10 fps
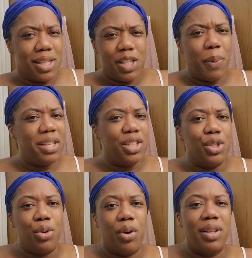
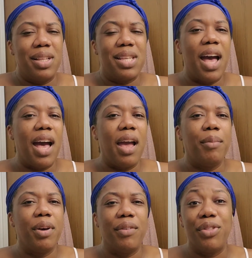especially during the
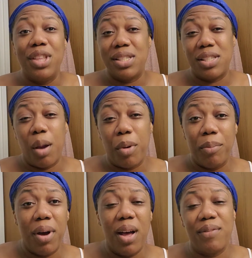time of the
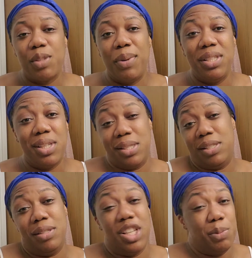summer months, be
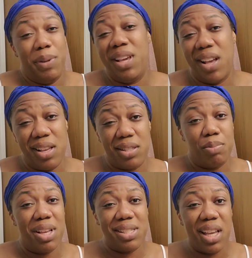just, just because
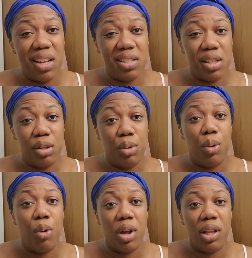my skin is a
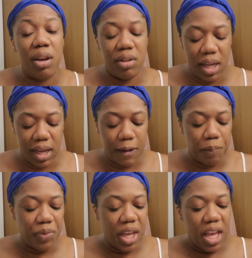little oilier
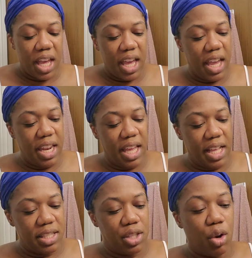then. It
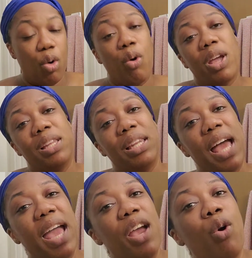is the
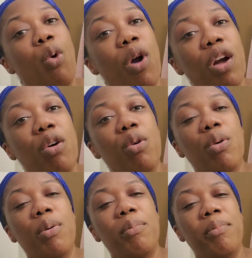Olay
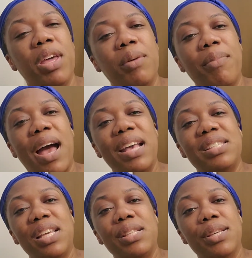Oil
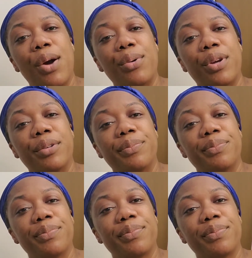Minimizing Toner.